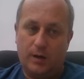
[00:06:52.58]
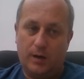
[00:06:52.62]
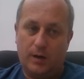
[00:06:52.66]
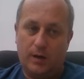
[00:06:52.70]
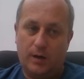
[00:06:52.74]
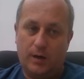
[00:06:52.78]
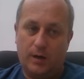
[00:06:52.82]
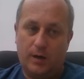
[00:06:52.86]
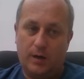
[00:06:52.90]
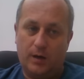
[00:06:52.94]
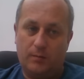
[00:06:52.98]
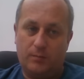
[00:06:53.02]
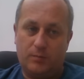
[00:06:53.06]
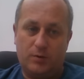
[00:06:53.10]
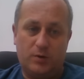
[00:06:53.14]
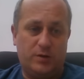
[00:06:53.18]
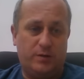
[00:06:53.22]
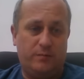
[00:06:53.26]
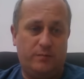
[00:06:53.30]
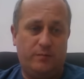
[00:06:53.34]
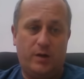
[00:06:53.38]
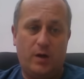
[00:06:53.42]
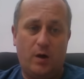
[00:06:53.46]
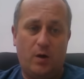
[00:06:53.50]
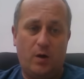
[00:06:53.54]
Because
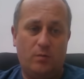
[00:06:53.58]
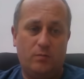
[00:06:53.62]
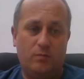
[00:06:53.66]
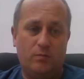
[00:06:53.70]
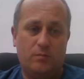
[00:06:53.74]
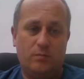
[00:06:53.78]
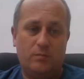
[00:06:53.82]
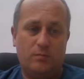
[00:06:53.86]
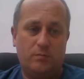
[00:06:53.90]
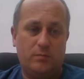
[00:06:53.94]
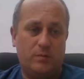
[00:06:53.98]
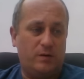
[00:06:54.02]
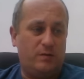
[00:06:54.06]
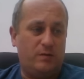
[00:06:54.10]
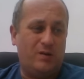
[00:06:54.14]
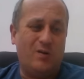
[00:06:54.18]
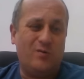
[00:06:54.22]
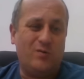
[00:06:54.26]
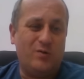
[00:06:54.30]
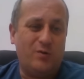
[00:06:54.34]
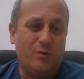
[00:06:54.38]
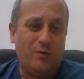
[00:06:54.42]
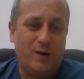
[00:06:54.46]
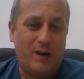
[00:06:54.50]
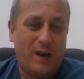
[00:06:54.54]
uh, if you don't, if you
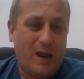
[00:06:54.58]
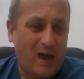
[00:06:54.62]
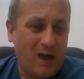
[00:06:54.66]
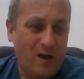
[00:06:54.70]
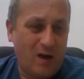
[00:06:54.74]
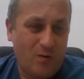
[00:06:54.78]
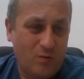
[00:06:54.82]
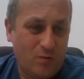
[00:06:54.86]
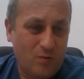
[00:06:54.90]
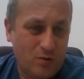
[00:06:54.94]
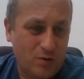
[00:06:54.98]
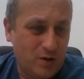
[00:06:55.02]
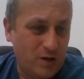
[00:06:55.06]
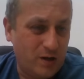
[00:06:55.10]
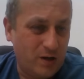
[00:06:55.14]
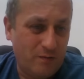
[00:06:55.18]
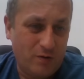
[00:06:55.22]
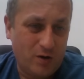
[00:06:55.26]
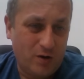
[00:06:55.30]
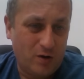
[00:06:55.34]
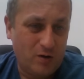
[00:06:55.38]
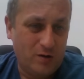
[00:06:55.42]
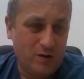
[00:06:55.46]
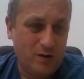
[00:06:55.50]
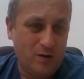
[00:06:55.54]
don't do it now, you're
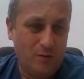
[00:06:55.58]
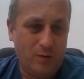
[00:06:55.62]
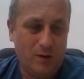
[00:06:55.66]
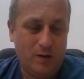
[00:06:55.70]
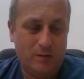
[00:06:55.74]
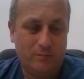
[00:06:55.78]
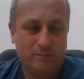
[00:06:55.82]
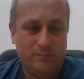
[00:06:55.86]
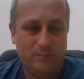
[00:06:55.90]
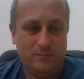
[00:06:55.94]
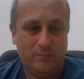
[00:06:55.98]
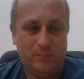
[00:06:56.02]
never going to do it.